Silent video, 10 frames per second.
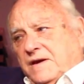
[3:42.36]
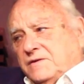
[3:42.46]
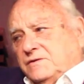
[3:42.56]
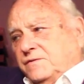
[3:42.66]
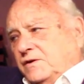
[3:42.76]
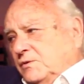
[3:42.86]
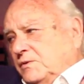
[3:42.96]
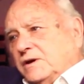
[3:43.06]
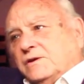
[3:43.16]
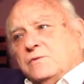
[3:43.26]
and to follow
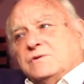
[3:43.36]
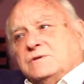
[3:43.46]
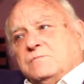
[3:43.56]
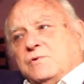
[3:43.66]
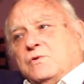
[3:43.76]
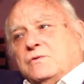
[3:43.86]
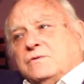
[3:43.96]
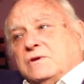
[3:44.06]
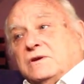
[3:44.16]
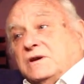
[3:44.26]
what I thought was
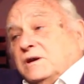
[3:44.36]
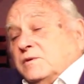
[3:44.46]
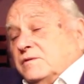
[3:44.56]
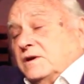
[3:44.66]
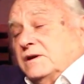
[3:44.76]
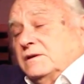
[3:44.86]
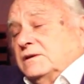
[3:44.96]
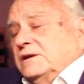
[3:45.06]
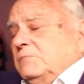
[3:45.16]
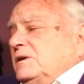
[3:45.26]
important, not knowing whether I'd
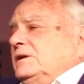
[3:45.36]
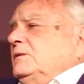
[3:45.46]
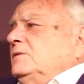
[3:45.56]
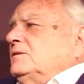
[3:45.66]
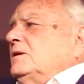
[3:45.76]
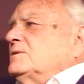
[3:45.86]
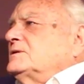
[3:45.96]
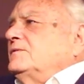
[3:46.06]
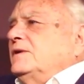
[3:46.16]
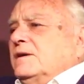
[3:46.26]
earn any money, whether I would
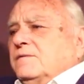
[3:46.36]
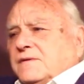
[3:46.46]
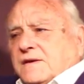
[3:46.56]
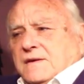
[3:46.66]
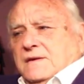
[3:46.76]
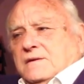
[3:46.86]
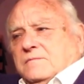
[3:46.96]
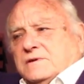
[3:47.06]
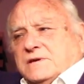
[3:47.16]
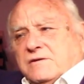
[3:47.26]
survive
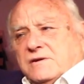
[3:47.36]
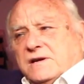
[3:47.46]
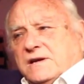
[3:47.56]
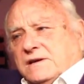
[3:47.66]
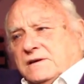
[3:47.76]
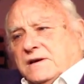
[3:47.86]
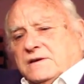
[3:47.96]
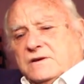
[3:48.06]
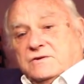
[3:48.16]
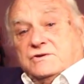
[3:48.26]
materially. I
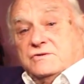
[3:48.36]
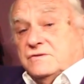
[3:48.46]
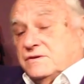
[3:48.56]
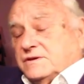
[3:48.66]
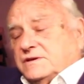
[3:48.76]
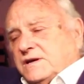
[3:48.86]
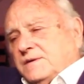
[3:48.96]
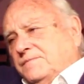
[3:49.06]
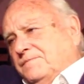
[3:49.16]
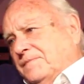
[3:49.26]
had young children at the
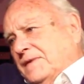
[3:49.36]
time.